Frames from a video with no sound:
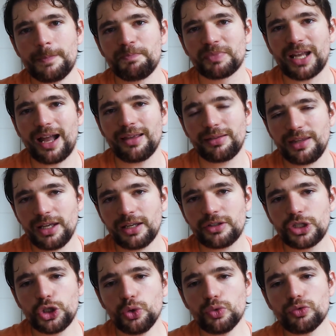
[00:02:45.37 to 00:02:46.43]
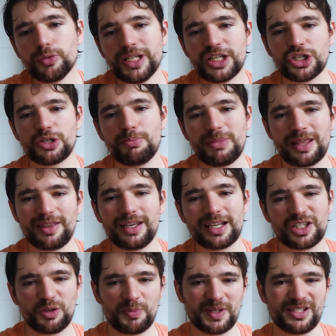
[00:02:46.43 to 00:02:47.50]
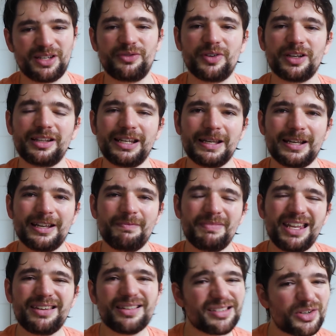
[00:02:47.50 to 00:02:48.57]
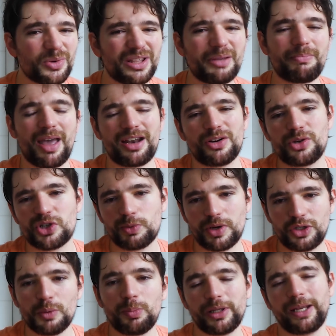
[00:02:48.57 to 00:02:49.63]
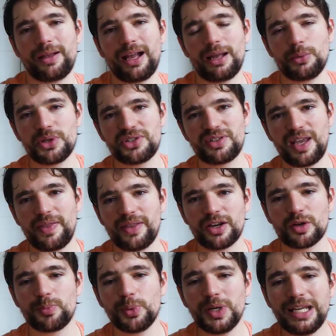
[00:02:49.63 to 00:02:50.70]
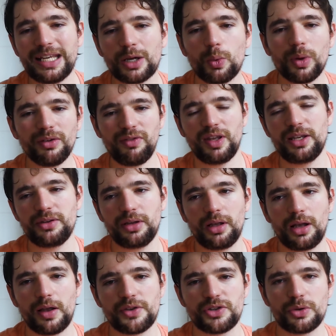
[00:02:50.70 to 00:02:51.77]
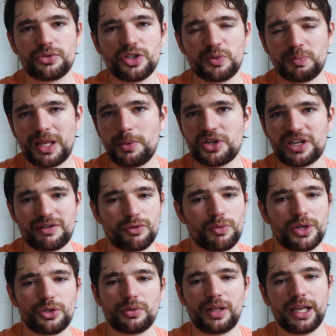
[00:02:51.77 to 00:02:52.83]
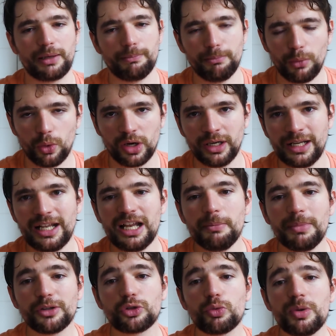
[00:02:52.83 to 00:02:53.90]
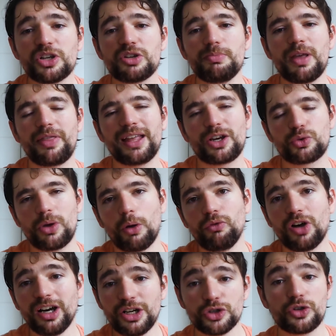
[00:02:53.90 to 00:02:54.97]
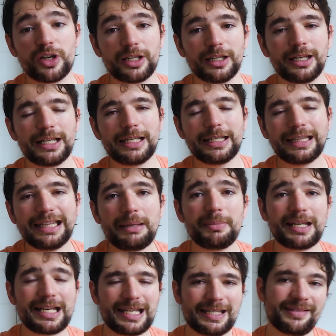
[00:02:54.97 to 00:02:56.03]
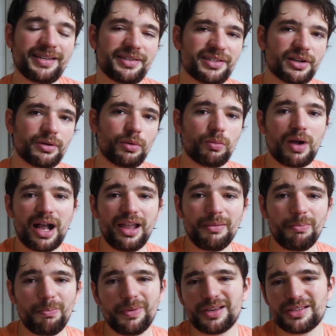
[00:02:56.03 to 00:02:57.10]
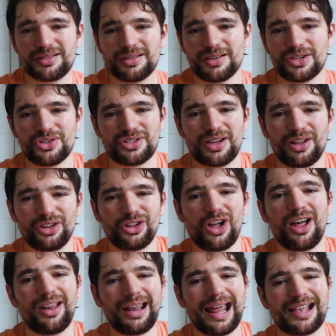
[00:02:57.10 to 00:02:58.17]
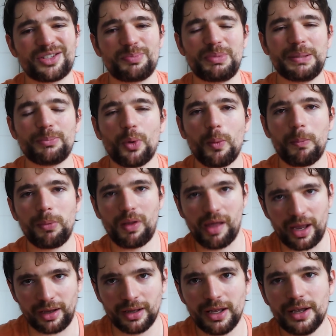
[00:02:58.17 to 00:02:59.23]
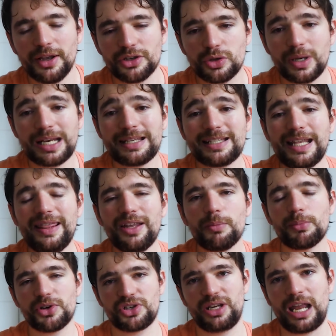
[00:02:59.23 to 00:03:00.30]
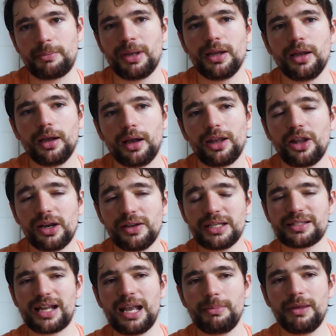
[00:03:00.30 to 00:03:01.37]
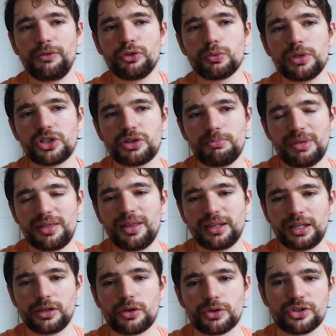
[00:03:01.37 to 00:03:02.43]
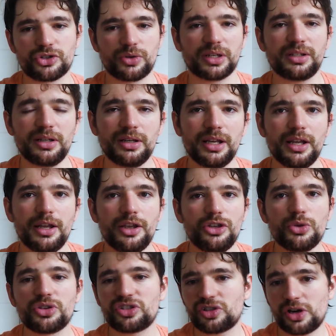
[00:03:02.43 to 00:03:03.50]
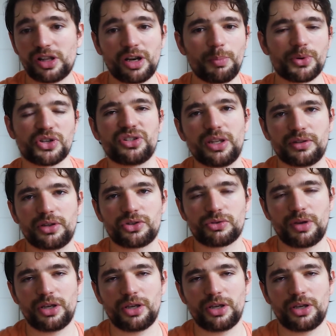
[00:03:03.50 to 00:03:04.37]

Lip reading: I think to reach Mythic specifically, it doesn't really matter which one you play. I would say they're pretty equivalent, so just play whichever one you like more. But to reach Mythic 1200, Limited is easier. Why? Because there are just a lot less people playing. So it is a numbers game. A lot of the time, if you reach Mythic in Constricted, you start at a percentage, right?